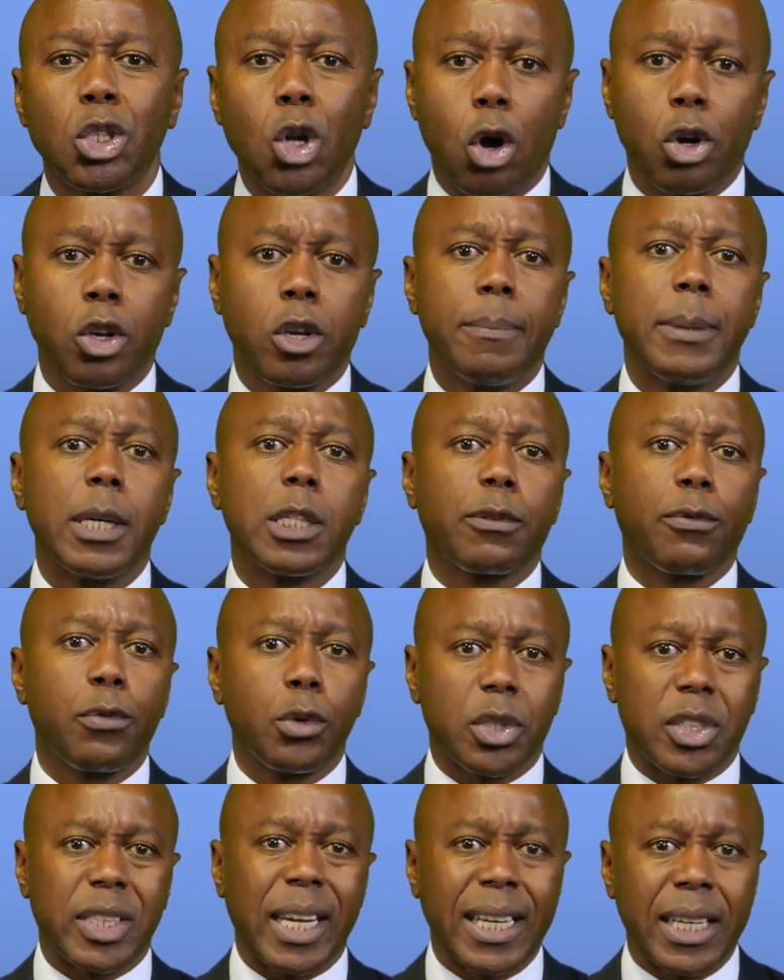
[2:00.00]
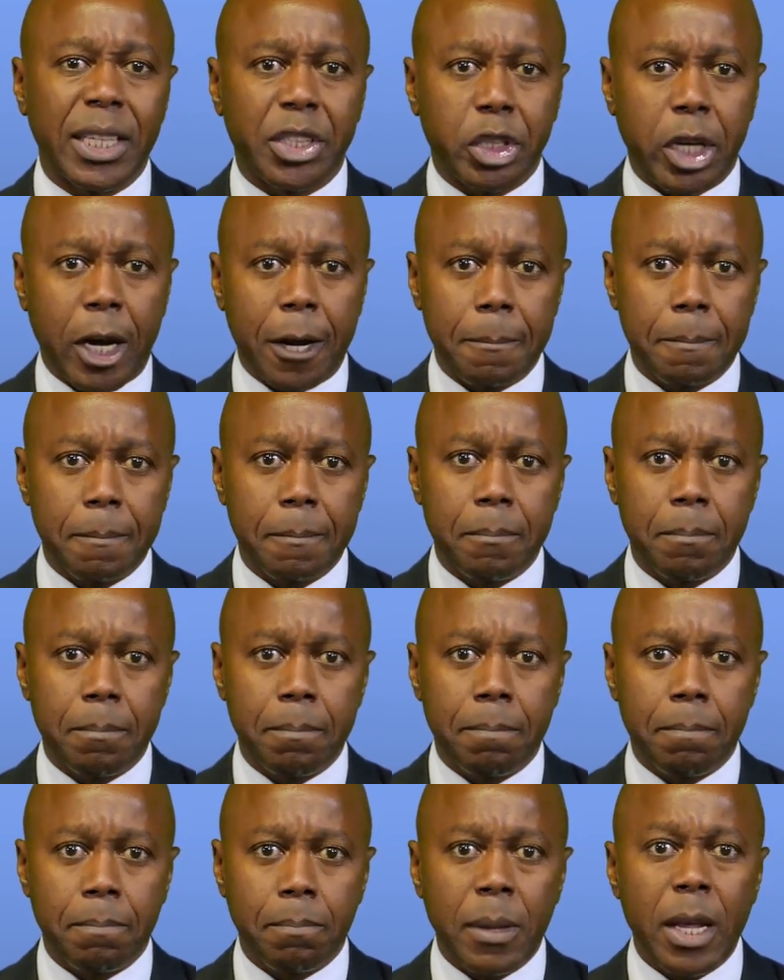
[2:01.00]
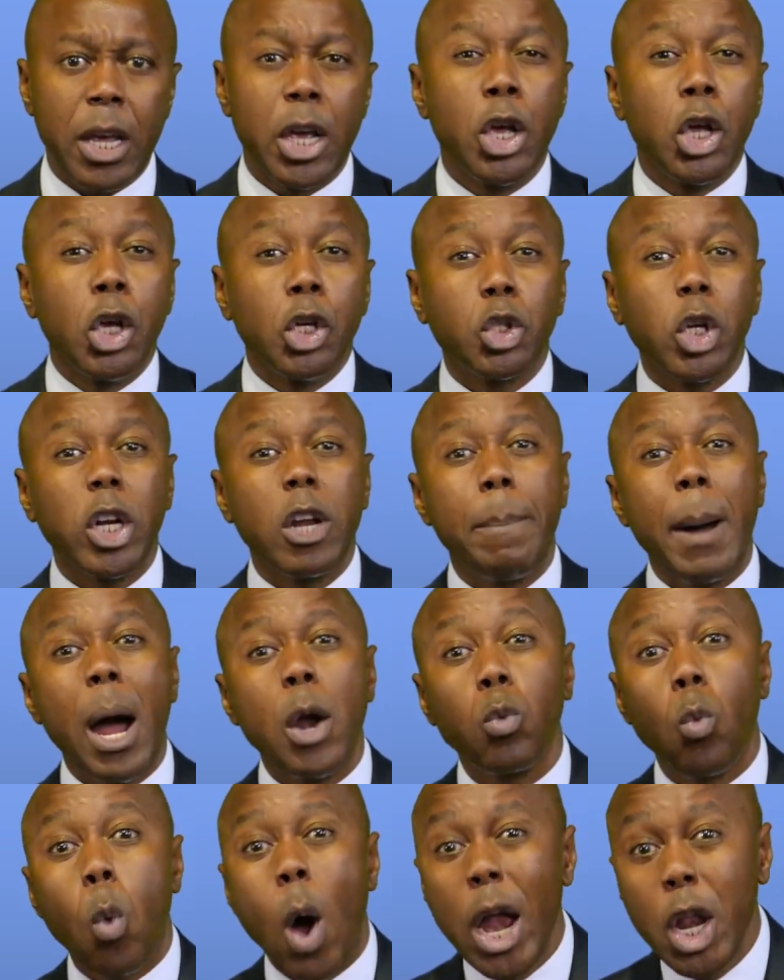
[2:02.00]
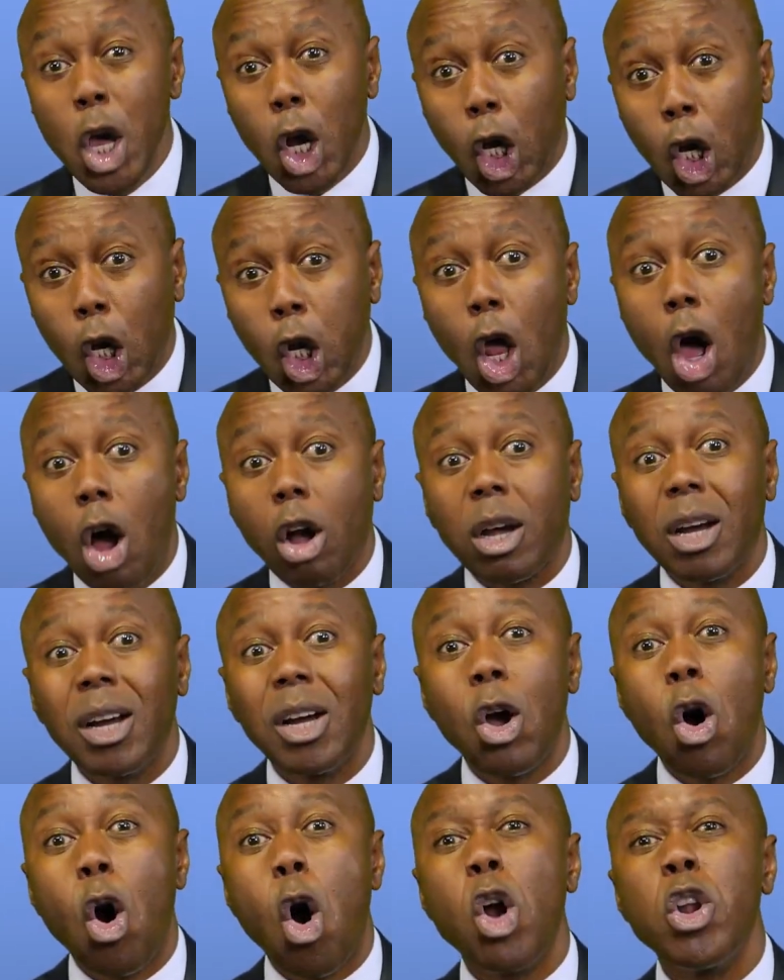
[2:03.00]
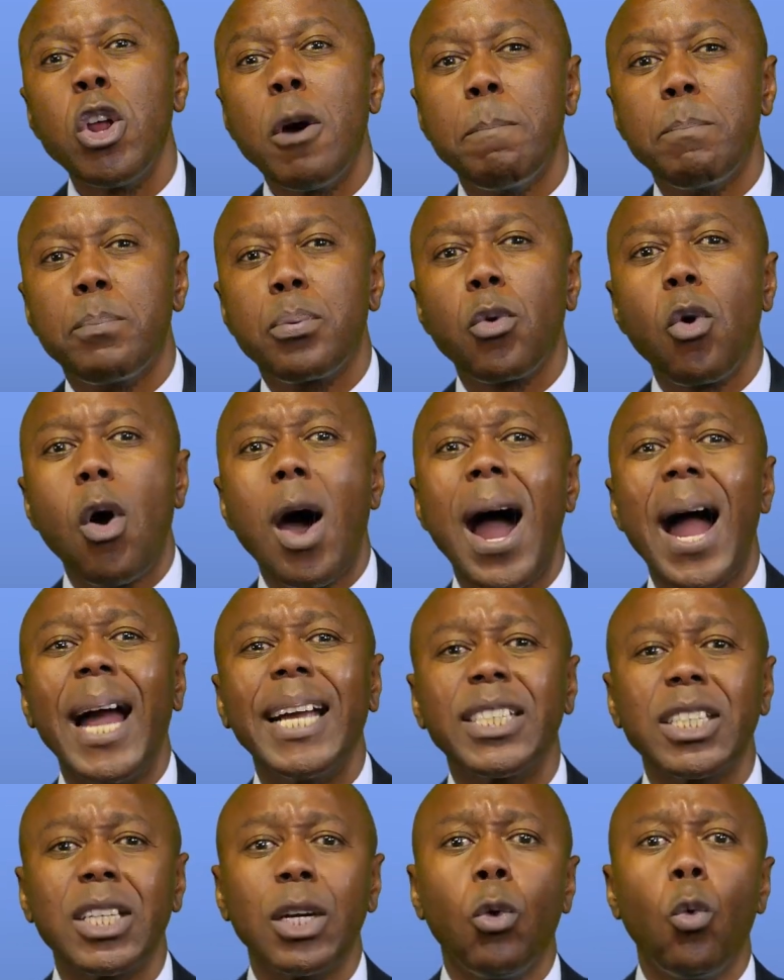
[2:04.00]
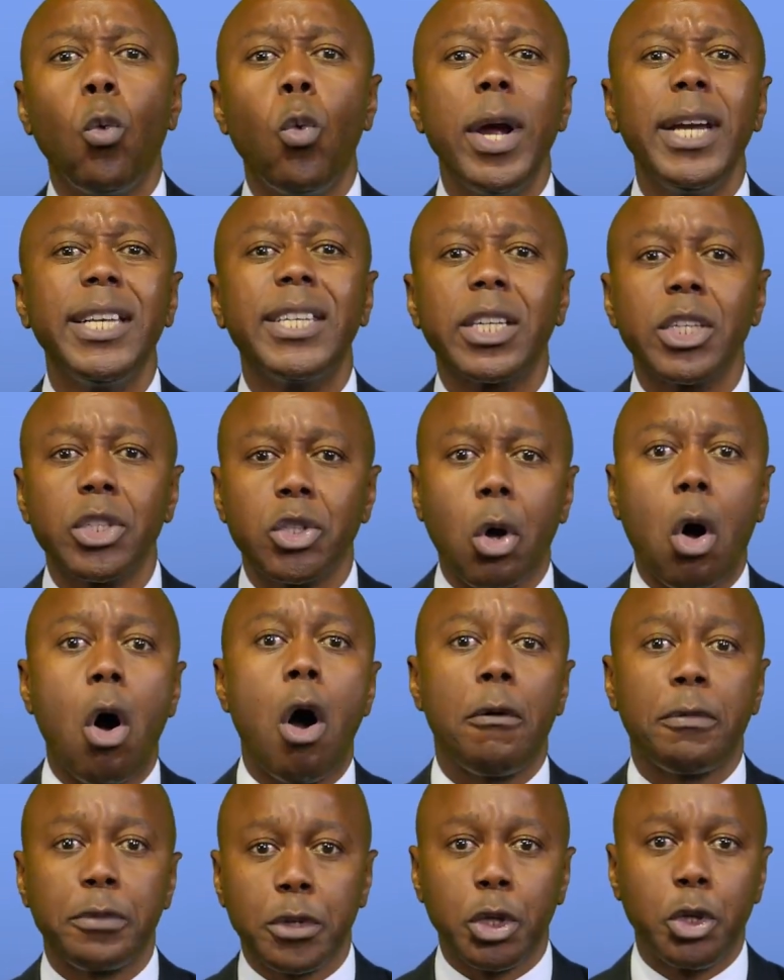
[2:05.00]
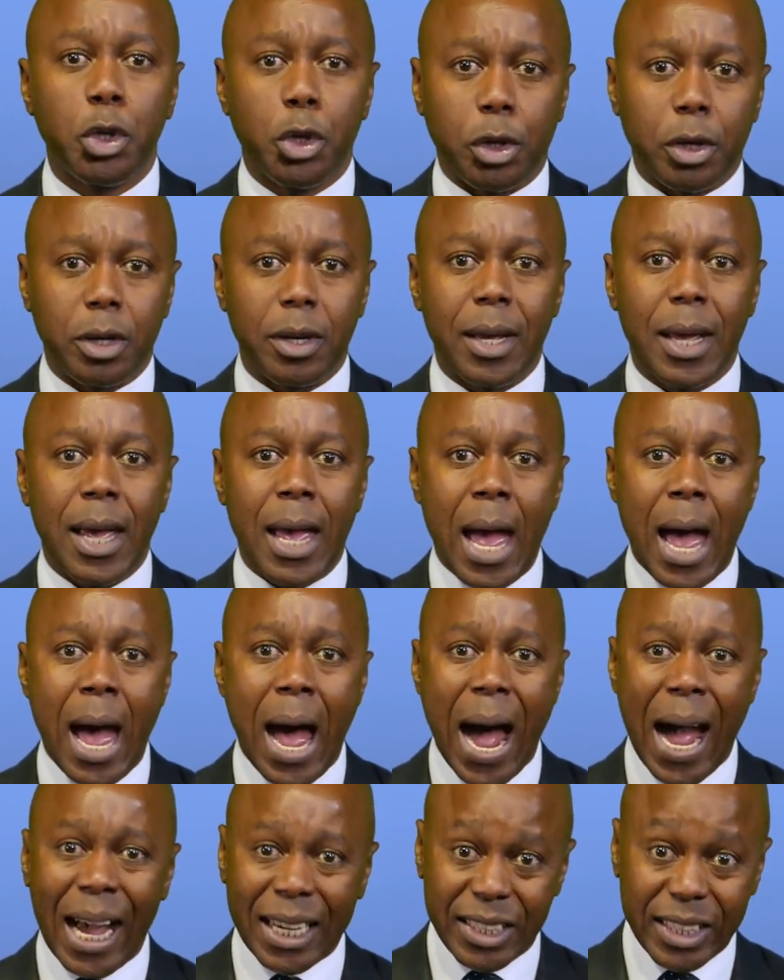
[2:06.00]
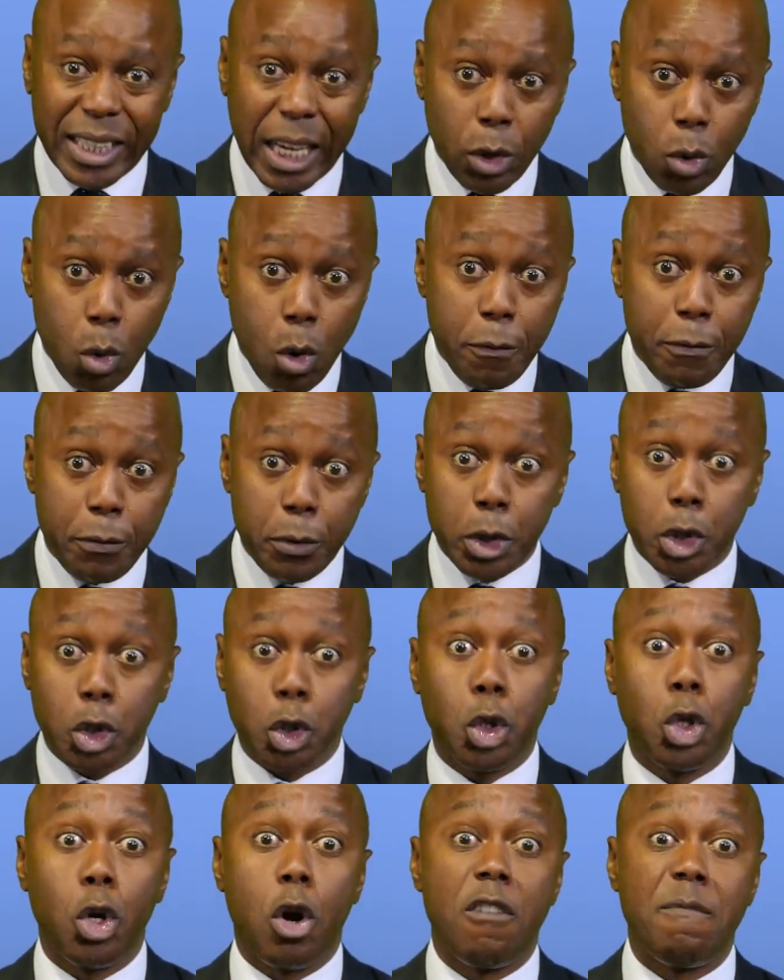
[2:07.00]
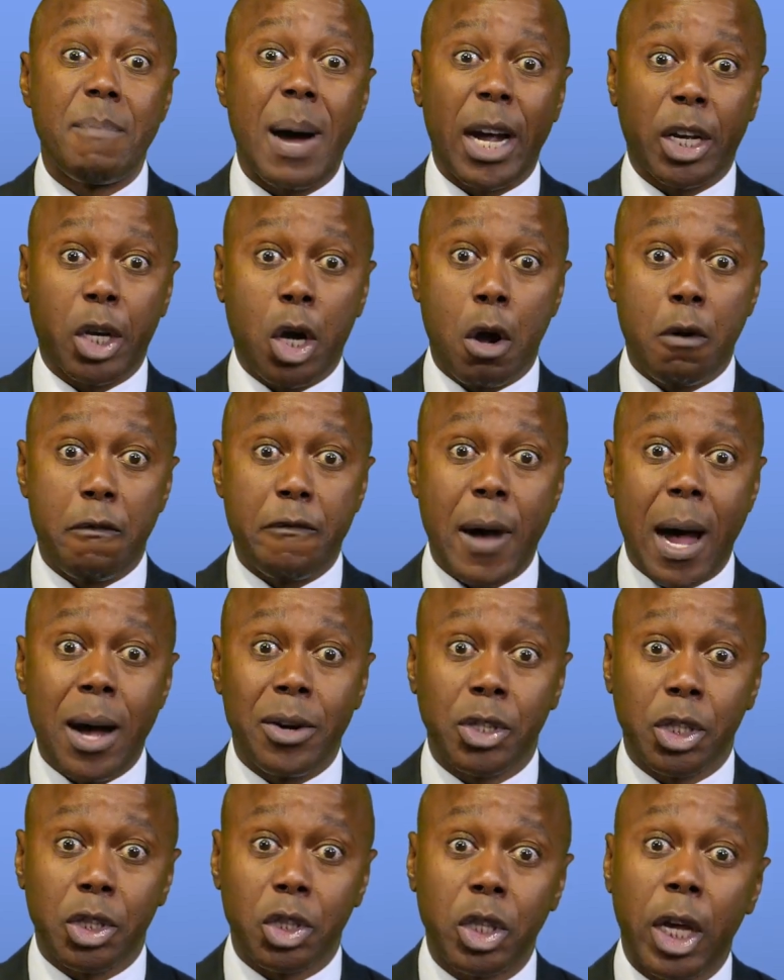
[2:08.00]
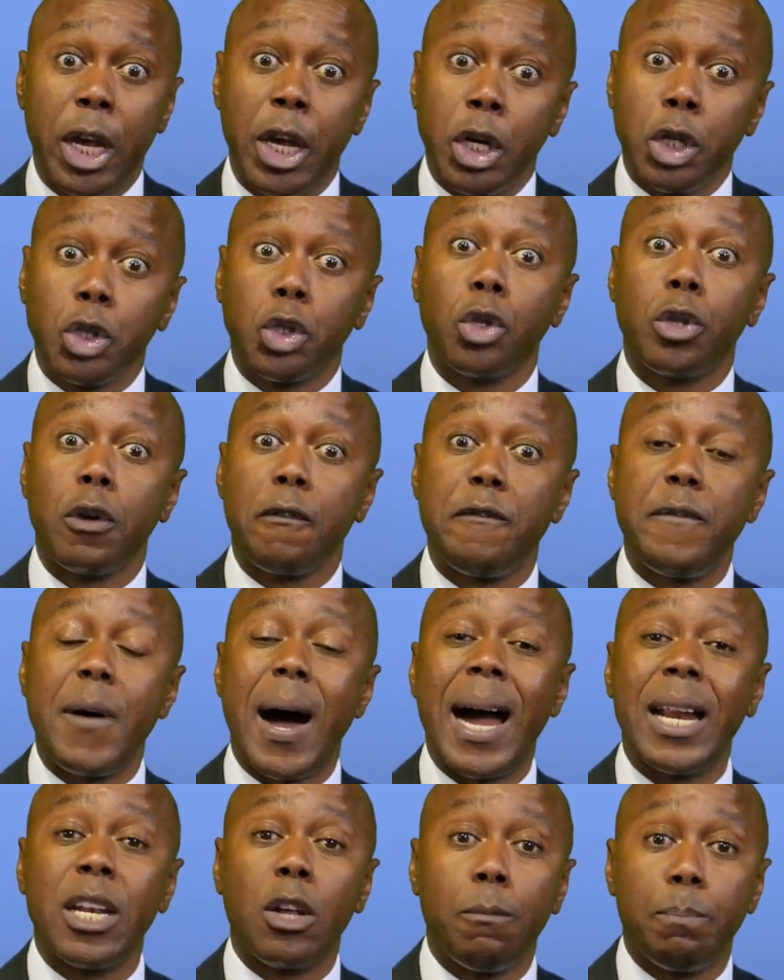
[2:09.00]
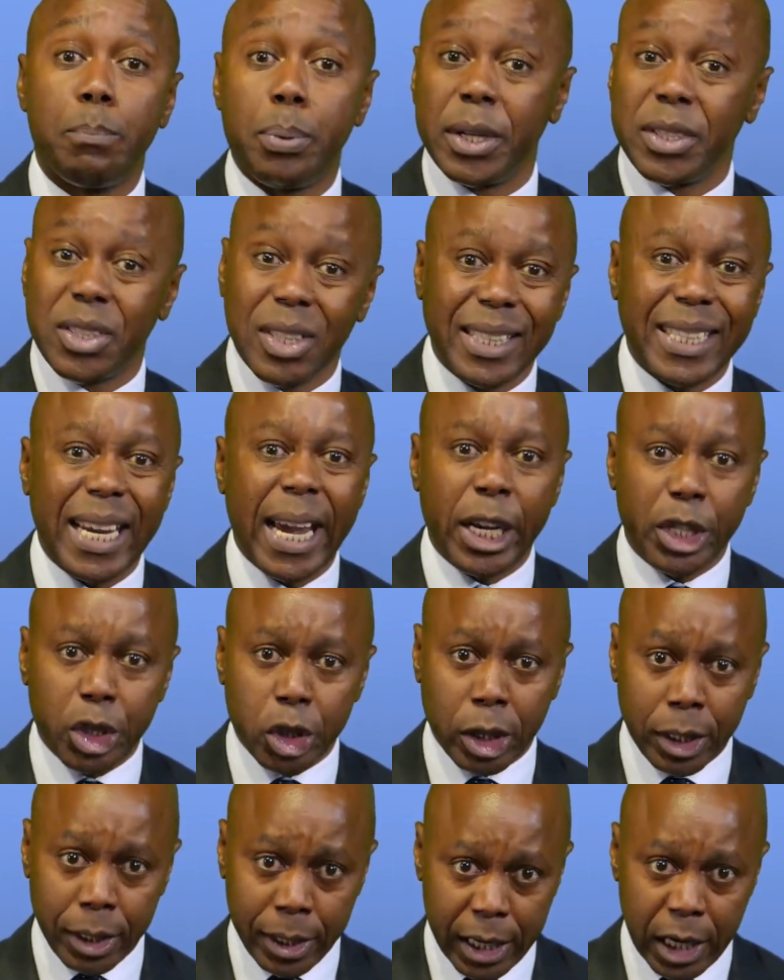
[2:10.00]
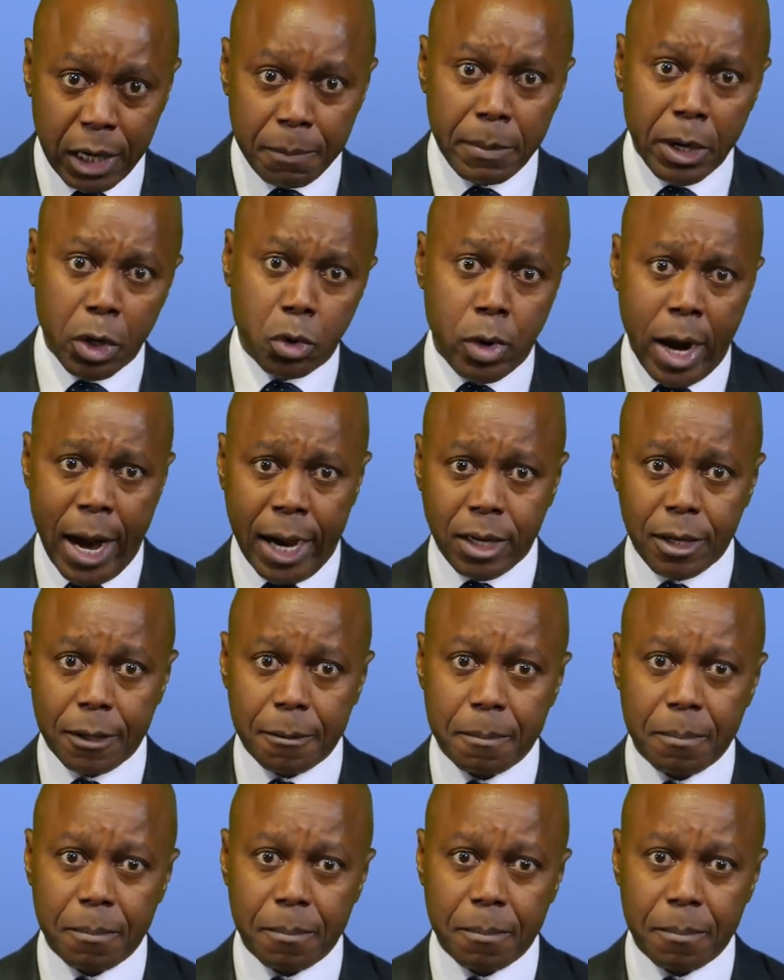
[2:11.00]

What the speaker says: documents for signature. So at about 1 o'clock on a bright winter's afternoon, I set off with 2 of my co-founders to the final presentation in Midrand.